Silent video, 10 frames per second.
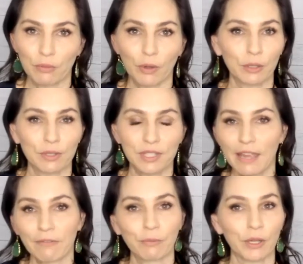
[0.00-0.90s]
what you
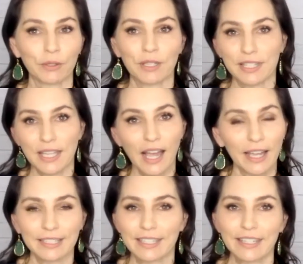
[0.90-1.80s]
saved, what you
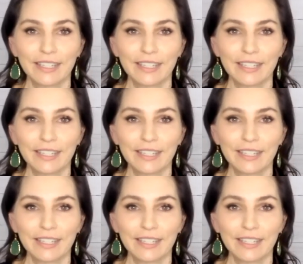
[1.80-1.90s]
designed.